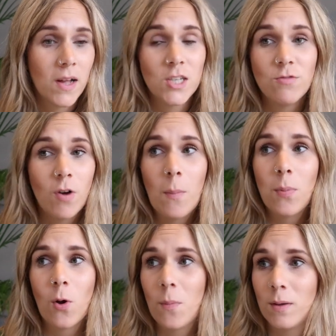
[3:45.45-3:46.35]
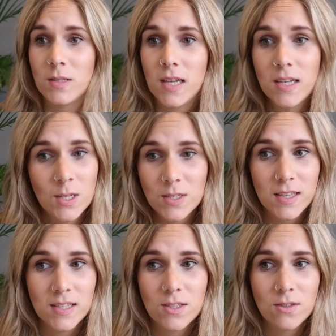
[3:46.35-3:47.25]
I actually wrote a blog about it, because I
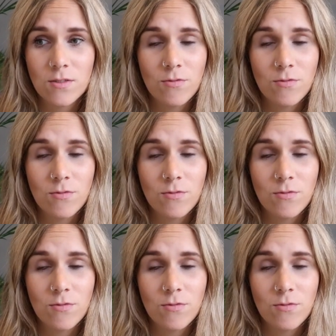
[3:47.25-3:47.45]
was at